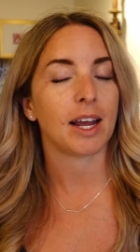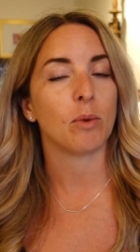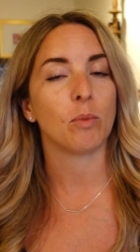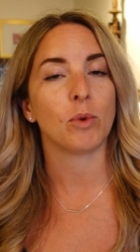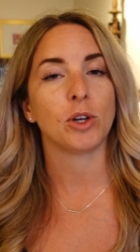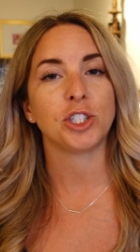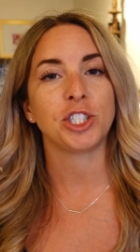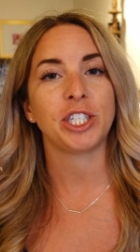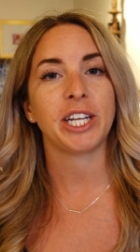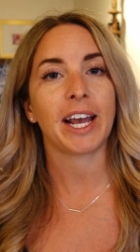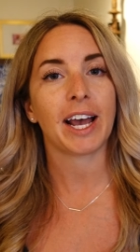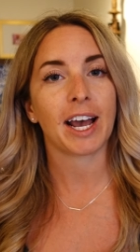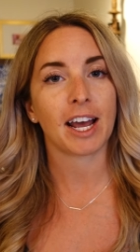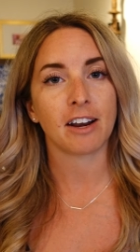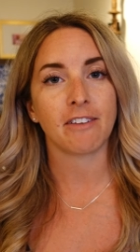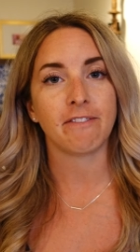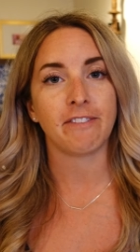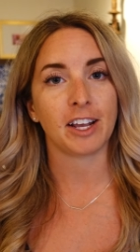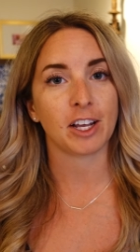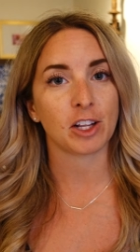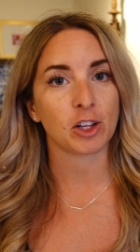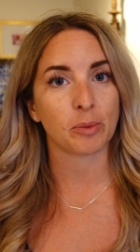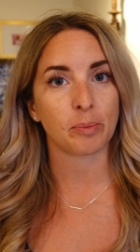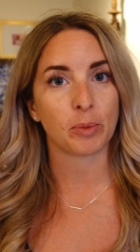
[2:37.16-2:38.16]
and what she had
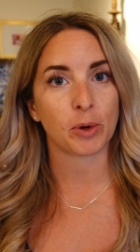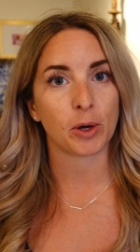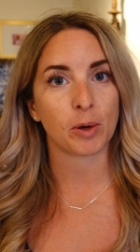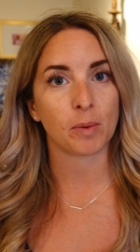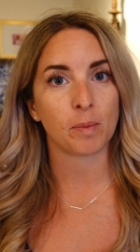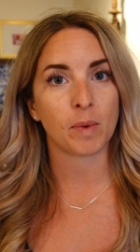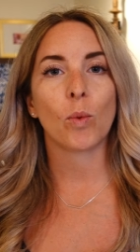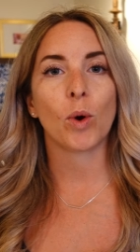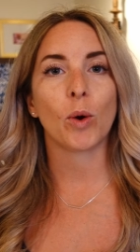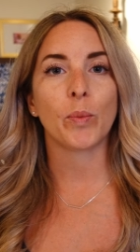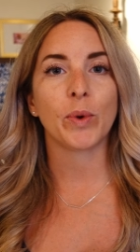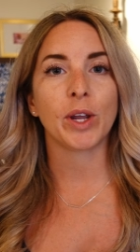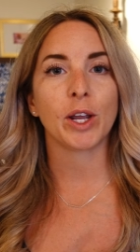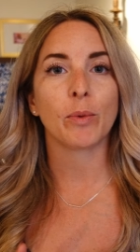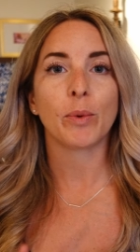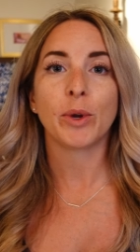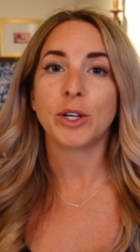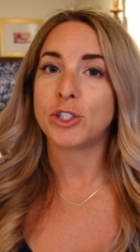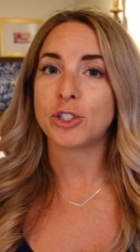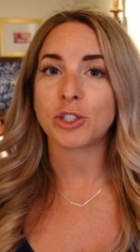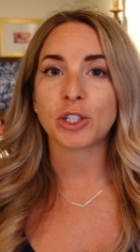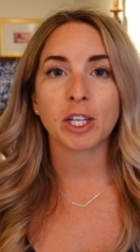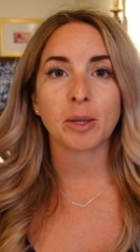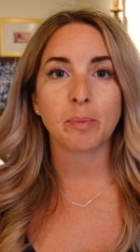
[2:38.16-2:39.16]
available. What we
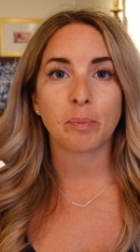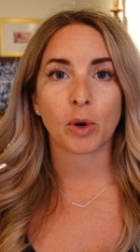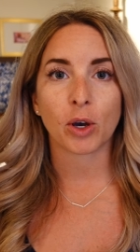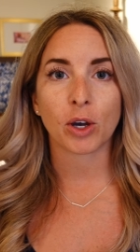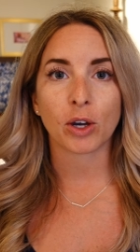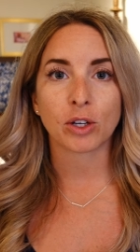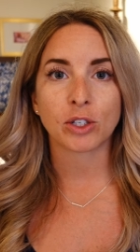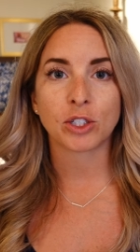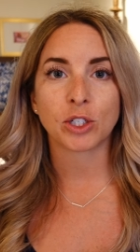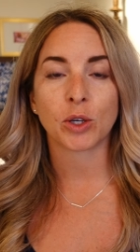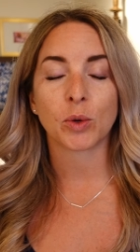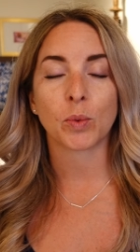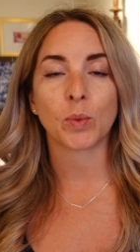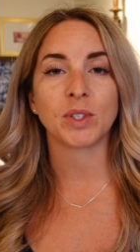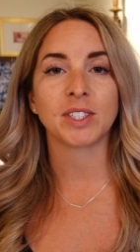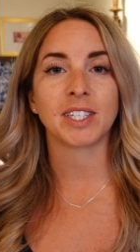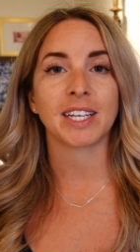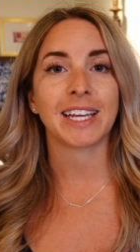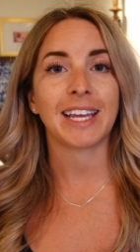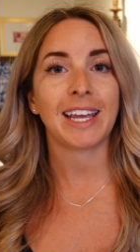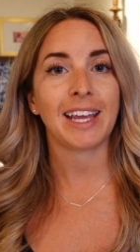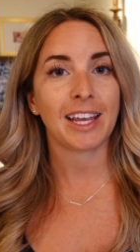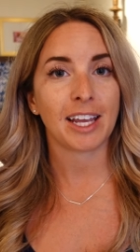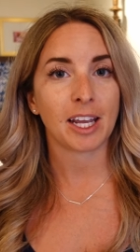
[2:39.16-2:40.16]
originally booked was a
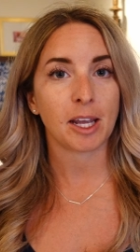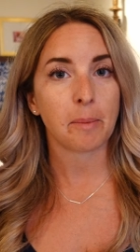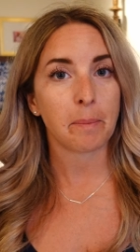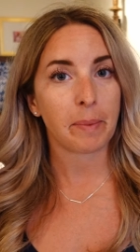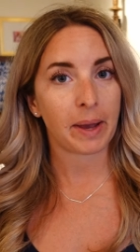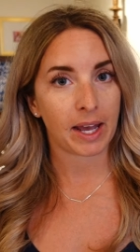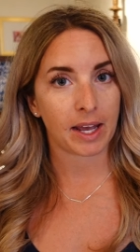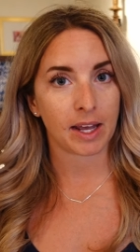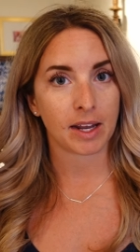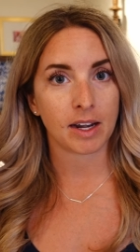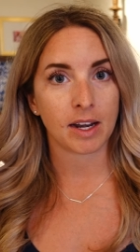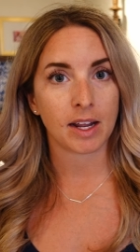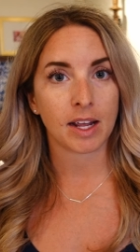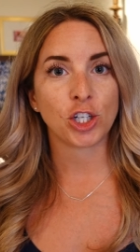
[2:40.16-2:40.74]
king bed.